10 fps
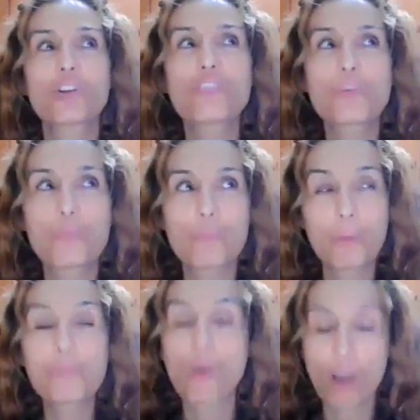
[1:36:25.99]
of
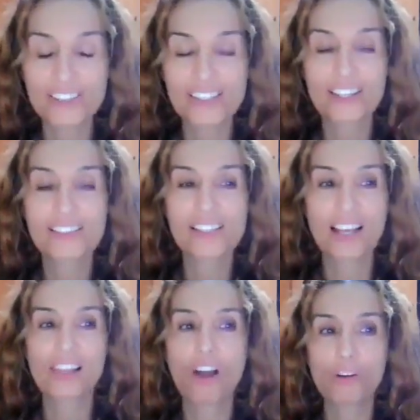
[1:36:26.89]
a process,
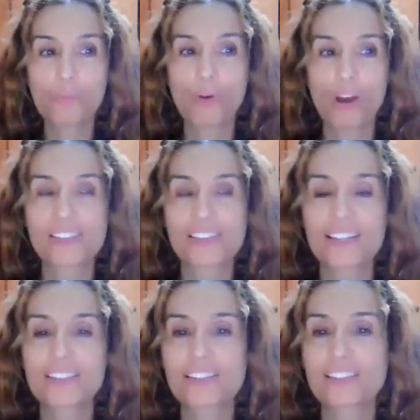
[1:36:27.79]
a long
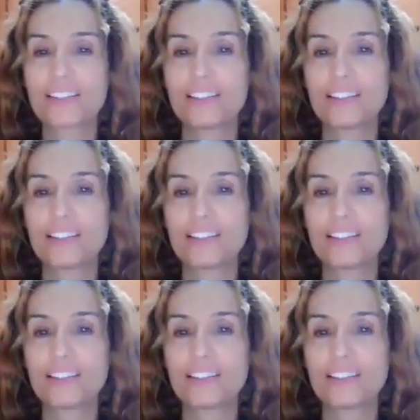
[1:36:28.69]
process,